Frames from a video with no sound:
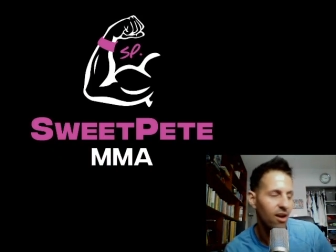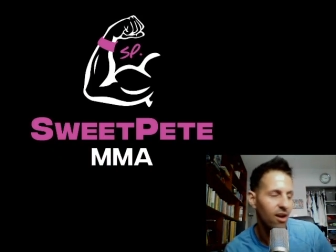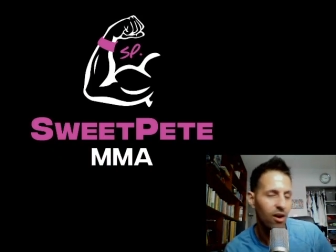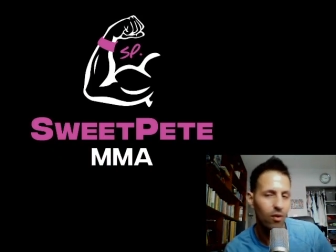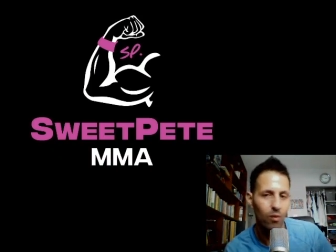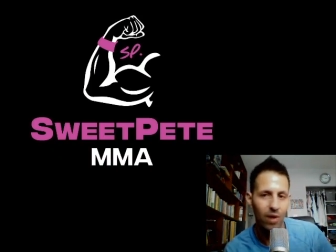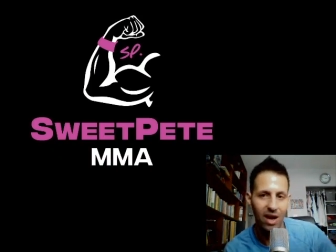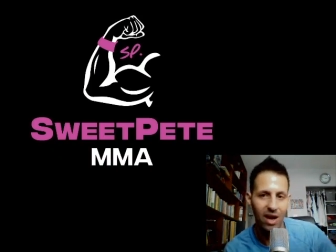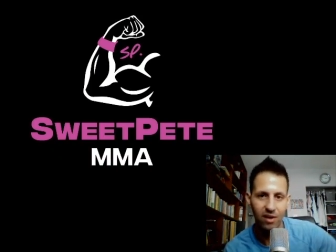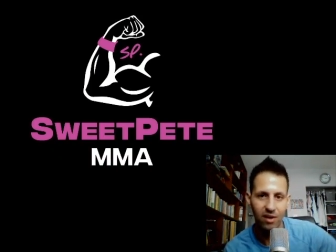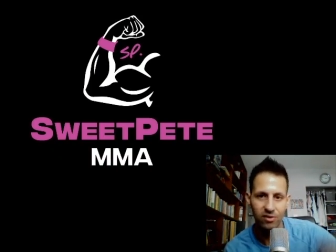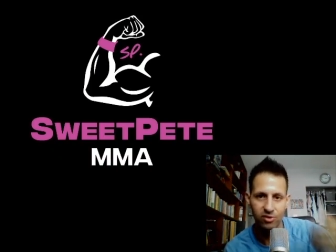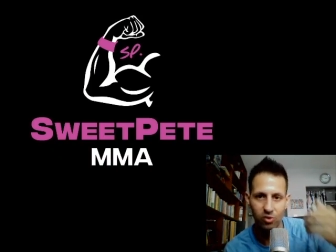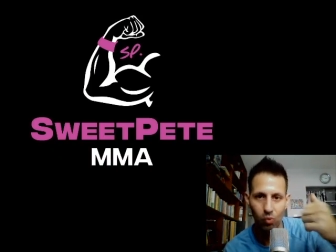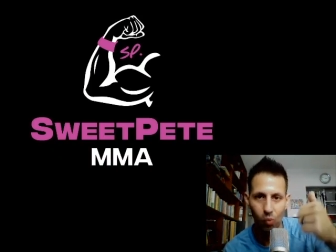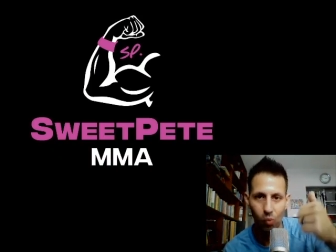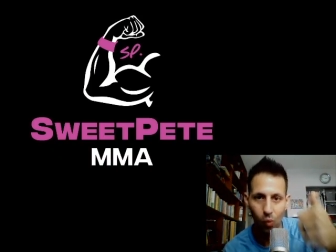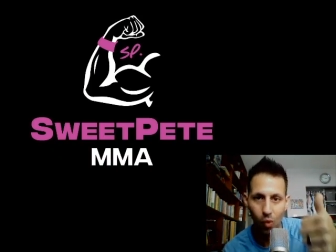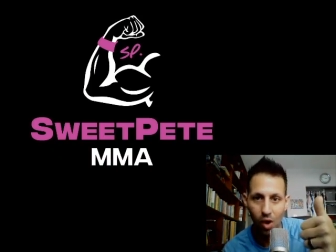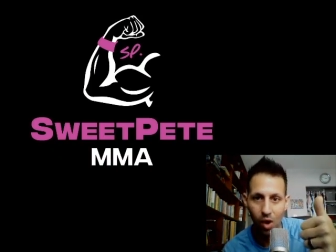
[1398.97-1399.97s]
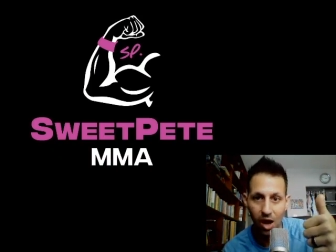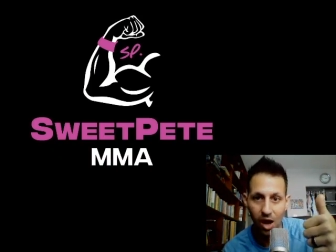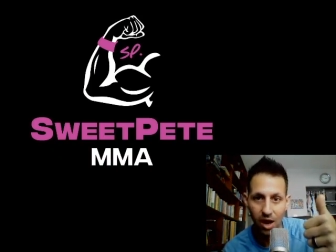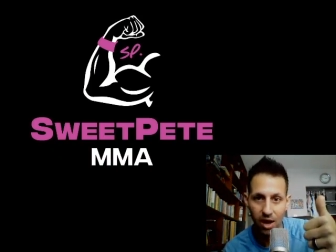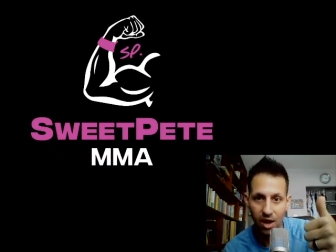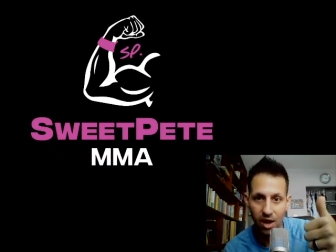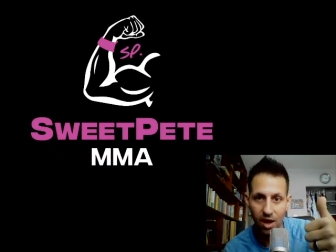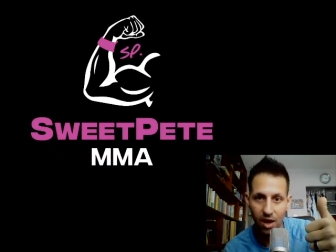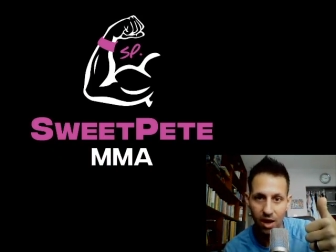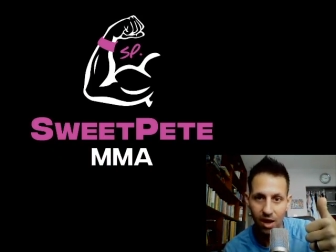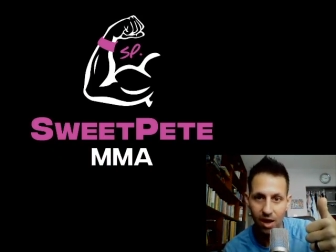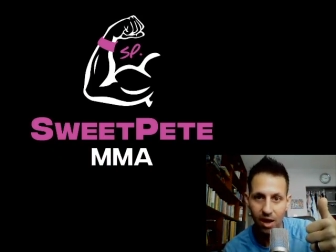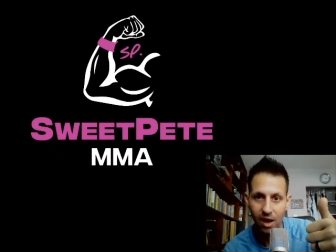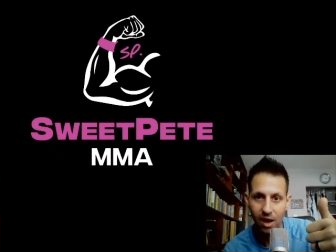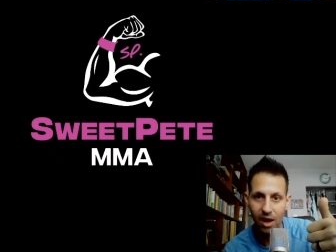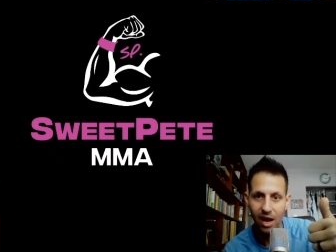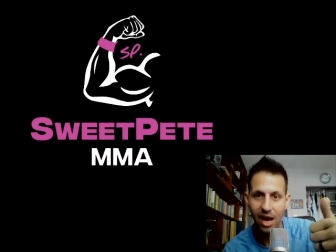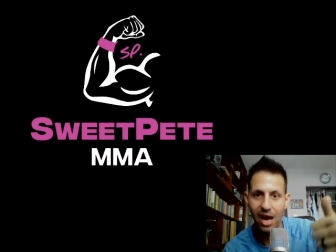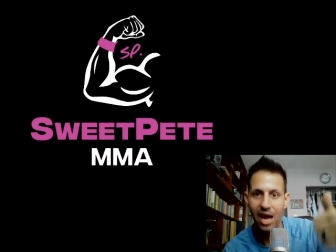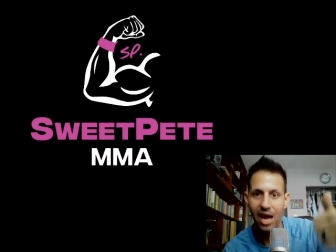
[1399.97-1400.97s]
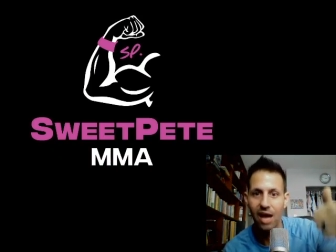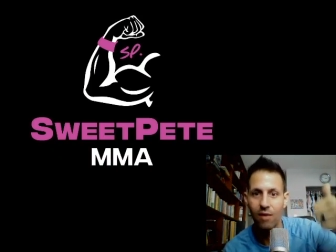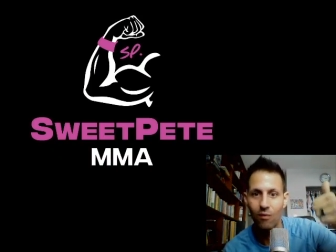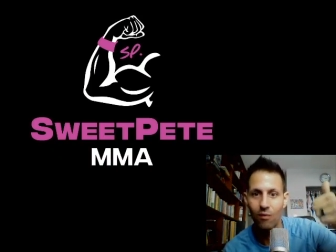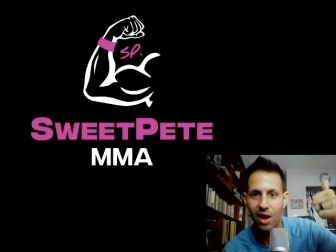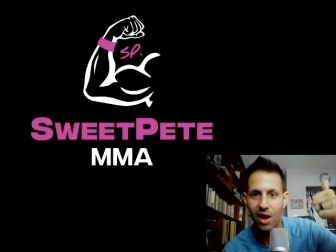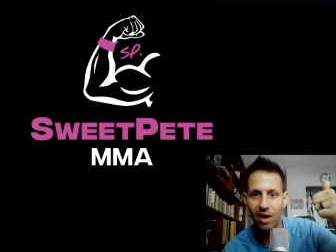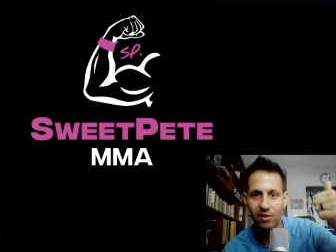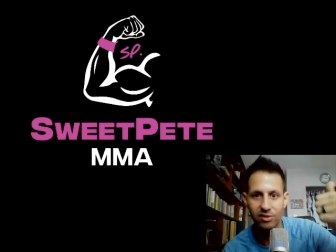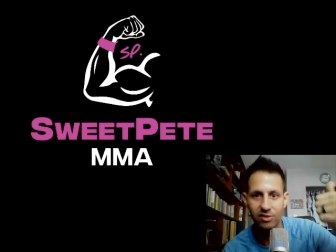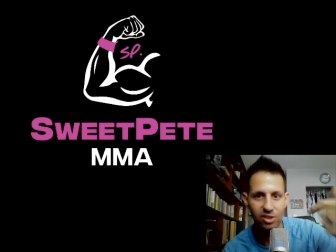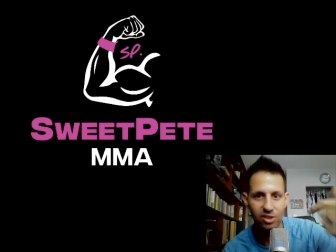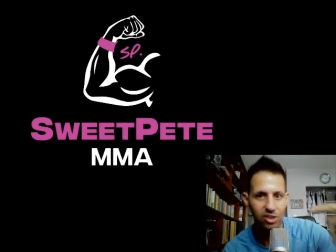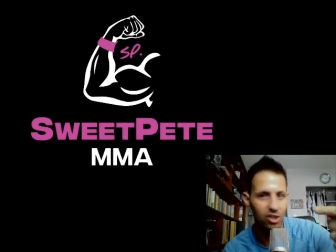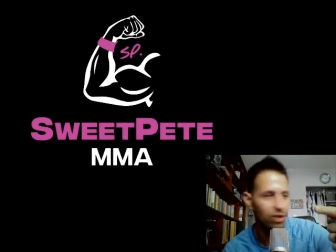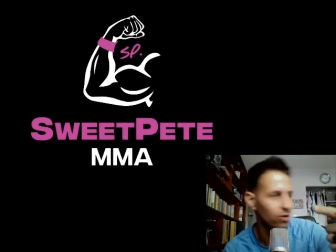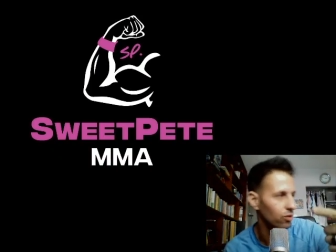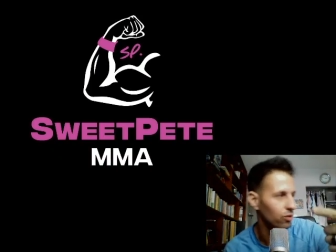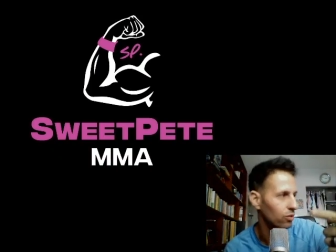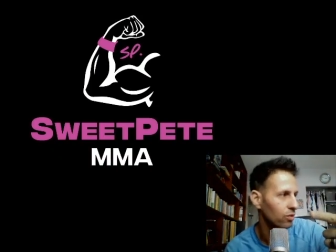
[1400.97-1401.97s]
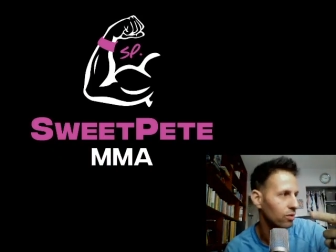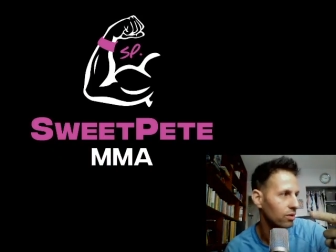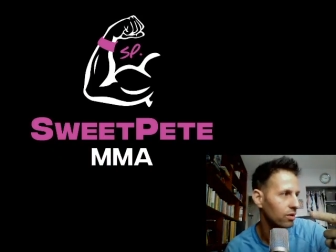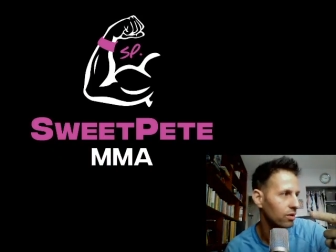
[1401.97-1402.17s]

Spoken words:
rounds 1 and rounds 2.